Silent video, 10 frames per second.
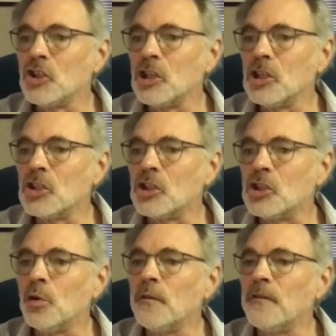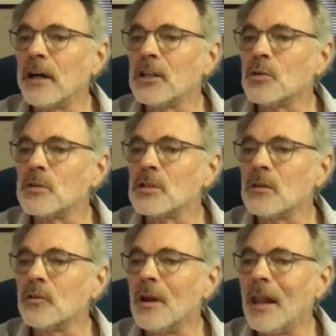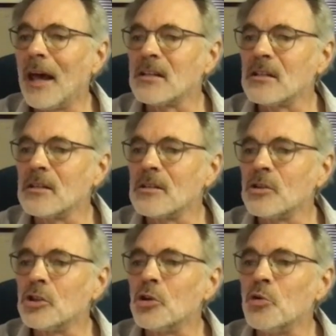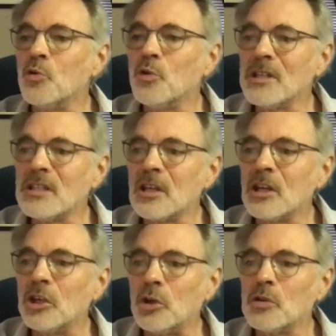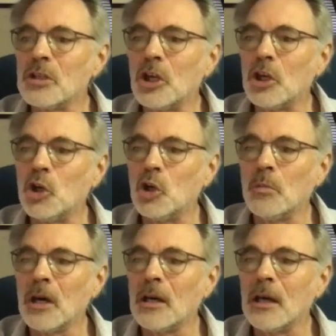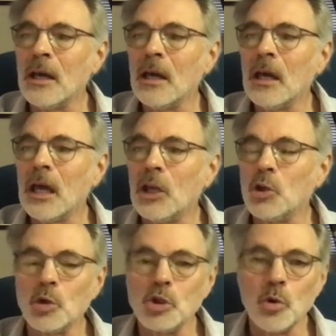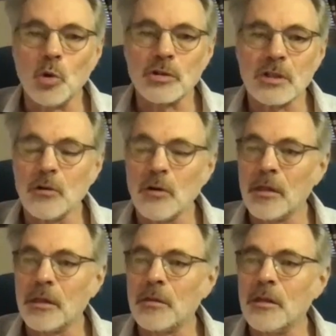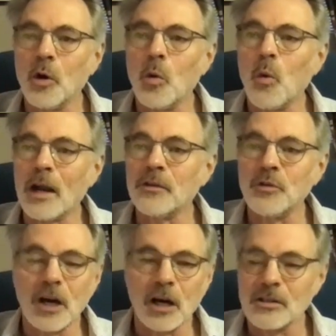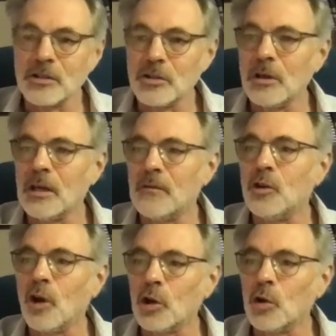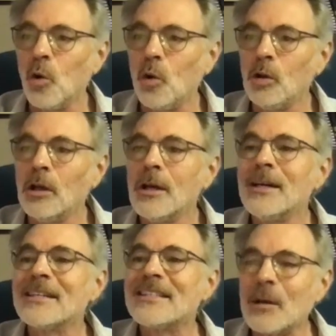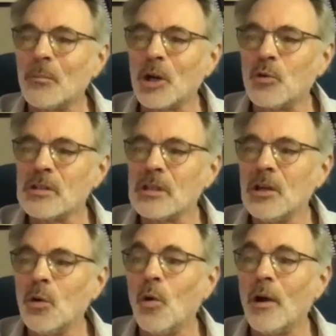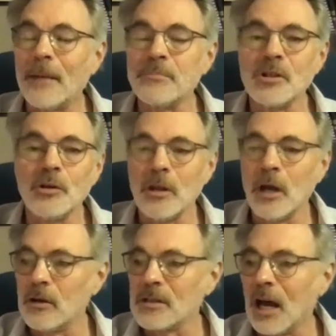is, do you find yourself reluctant to risk using humor in your talks? There are one of three answers you can give: not at all, somewhat risky, or an absolute no-no. So I'm